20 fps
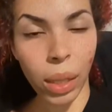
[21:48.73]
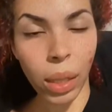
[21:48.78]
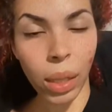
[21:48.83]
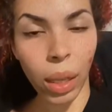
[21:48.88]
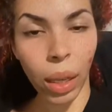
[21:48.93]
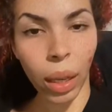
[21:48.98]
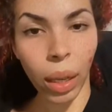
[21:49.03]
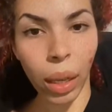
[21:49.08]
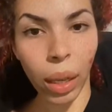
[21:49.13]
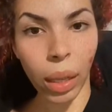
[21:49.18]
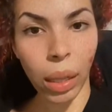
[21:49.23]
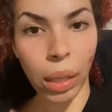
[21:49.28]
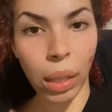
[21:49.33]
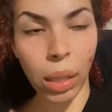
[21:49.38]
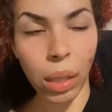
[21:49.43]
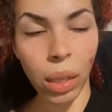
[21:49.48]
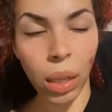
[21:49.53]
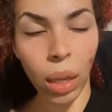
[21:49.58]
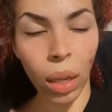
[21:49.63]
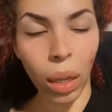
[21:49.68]
has
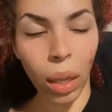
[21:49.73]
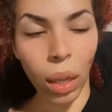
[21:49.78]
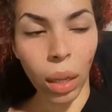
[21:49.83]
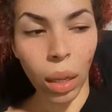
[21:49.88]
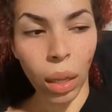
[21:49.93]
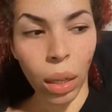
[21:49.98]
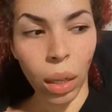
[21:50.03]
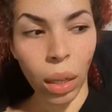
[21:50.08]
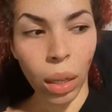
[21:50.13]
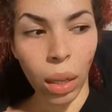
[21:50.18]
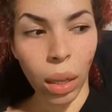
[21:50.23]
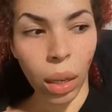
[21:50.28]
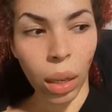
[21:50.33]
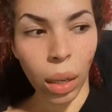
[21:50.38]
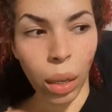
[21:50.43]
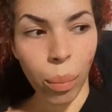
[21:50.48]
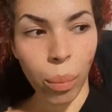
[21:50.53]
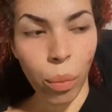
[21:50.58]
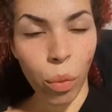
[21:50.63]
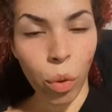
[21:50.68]
always been to work
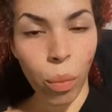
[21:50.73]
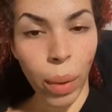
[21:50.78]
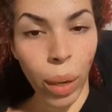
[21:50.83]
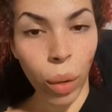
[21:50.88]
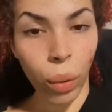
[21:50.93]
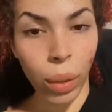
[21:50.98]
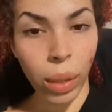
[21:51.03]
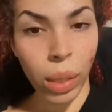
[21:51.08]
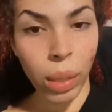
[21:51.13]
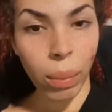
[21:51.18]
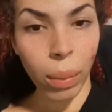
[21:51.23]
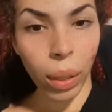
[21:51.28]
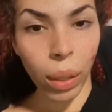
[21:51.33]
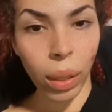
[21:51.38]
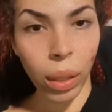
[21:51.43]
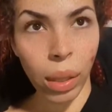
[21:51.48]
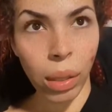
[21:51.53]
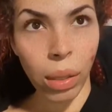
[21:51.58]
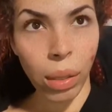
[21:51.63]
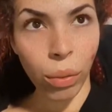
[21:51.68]
with women
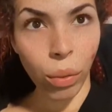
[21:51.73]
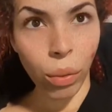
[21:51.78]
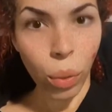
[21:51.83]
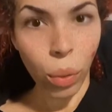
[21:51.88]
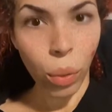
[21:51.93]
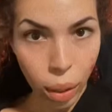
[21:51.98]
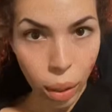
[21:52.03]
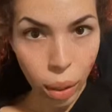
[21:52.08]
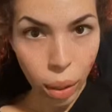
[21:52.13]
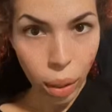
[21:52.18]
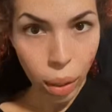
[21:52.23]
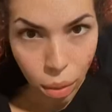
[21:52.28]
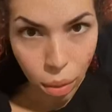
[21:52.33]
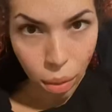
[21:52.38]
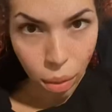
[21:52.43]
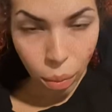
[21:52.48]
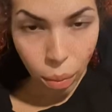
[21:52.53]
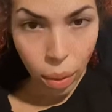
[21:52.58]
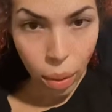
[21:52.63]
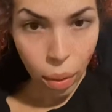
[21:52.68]
and
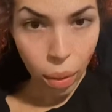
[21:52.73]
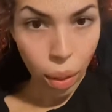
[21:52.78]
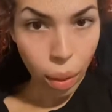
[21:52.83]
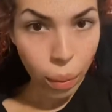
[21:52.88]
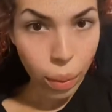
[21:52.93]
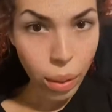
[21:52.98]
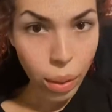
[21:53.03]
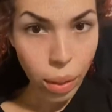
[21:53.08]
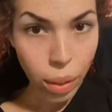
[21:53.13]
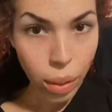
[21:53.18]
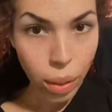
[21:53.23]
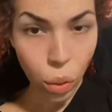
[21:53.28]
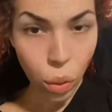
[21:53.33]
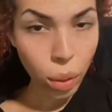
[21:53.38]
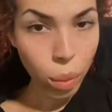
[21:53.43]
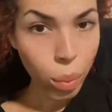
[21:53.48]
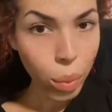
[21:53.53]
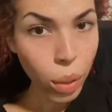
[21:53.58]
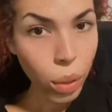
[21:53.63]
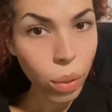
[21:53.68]
through my own
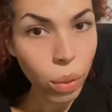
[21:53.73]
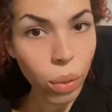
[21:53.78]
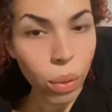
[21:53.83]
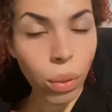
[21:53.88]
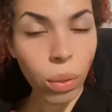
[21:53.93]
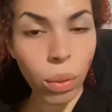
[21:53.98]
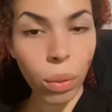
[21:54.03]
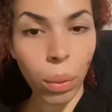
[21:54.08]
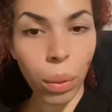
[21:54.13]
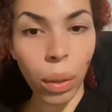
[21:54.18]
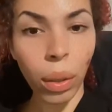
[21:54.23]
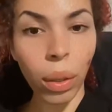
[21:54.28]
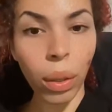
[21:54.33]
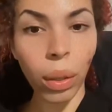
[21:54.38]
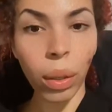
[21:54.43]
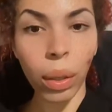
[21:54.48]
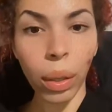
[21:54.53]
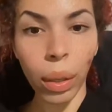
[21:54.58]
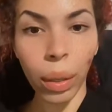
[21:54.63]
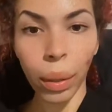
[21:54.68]
experience, of
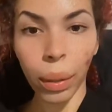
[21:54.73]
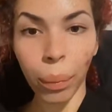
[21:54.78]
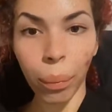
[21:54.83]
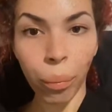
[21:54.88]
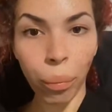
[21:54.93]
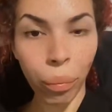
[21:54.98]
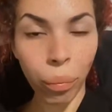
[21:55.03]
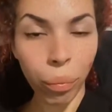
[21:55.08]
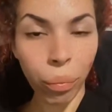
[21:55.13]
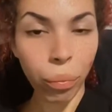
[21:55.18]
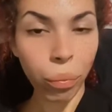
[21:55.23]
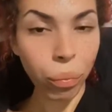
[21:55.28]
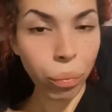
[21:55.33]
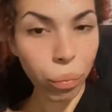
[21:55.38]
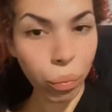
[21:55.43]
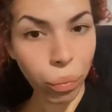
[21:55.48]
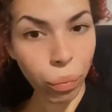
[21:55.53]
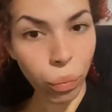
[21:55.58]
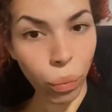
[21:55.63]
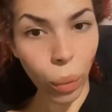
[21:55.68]
course, whether that was
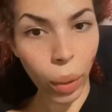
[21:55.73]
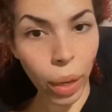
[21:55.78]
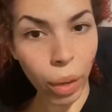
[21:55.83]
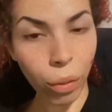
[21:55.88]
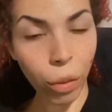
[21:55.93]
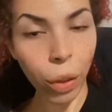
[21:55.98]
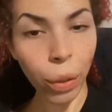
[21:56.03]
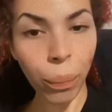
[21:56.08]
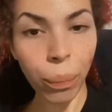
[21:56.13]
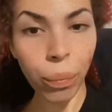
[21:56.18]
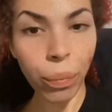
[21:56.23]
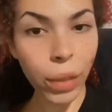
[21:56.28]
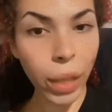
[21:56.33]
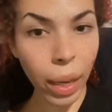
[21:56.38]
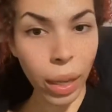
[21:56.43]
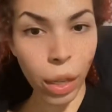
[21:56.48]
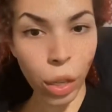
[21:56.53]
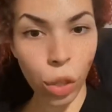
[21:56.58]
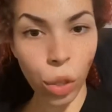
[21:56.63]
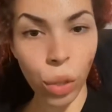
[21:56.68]
sexual abuse
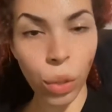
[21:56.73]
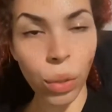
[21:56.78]
or